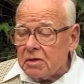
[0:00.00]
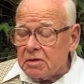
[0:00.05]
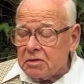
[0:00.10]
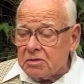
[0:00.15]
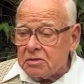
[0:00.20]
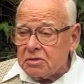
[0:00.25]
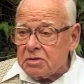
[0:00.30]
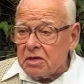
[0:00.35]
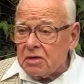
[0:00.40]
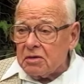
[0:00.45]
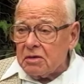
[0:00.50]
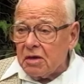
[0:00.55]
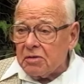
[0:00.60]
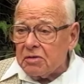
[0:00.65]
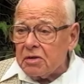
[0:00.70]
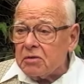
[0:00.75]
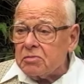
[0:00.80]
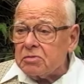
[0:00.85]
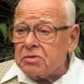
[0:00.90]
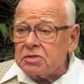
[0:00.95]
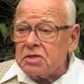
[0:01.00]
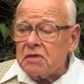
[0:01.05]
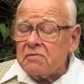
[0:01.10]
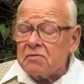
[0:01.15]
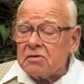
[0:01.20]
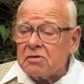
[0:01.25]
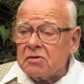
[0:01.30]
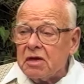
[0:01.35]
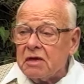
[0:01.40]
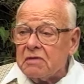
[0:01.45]
as I say, I think it was
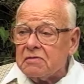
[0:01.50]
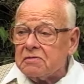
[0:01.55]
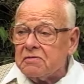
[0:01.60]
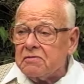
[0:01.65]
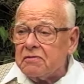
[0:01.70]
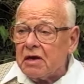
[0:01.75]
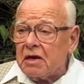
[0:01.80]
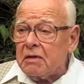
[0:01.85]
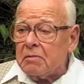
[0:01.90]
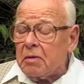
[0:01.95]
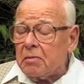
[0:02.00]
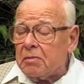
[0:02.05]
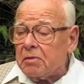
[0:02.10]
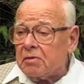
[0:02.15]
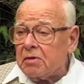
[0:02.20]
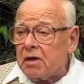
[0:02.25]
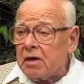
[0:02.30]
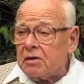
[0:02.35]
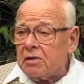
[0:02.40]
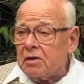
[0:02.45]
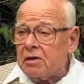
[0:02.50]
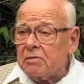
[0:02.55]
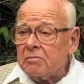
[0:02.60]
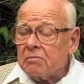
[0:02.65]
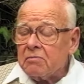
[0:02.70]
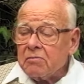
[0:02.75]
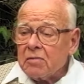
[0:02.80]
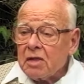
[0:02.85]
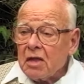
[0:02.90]
7 graves, if I remember rightly.